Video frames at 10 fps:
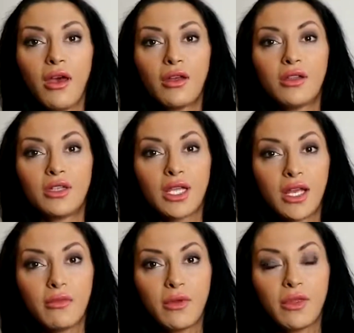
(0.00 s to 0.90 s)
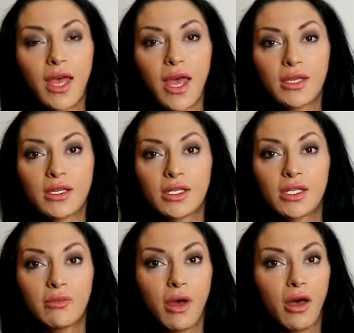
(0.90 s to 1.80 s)
a gym that has a
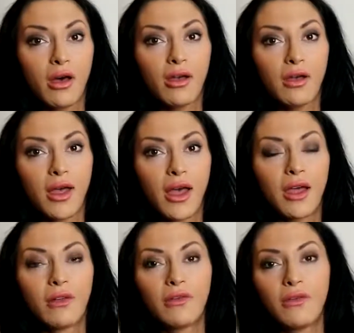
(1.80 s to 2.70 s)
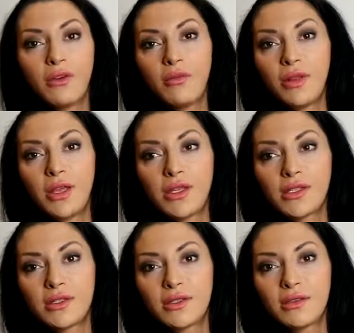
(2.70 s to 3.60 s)
spa and a food
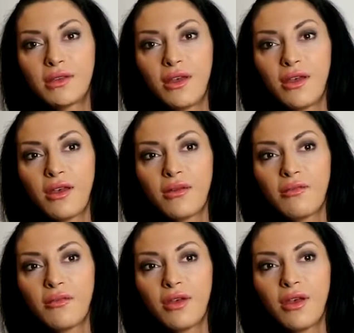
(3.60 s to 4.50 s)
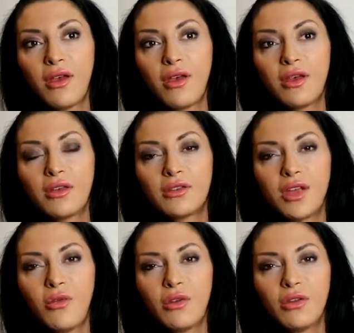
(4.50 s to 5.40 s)
place.
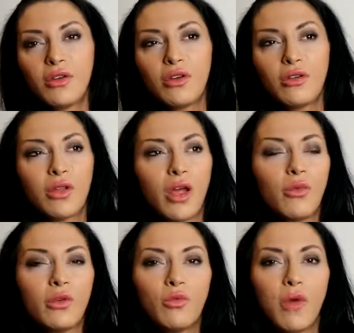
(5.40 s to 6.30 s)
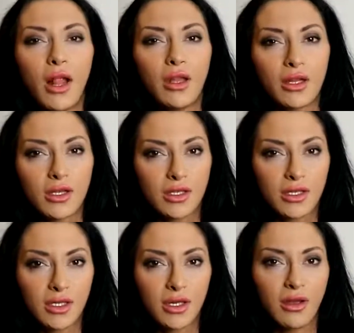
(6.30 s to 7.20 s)
So I want a
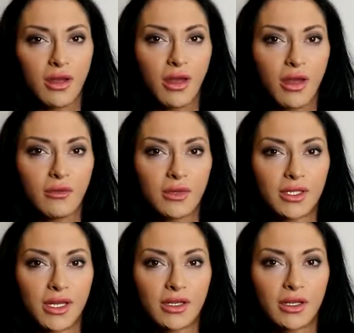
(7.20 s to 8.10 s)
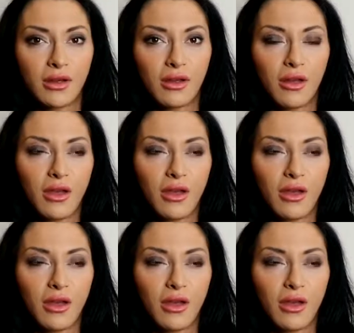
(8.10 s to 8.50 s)
wellness center,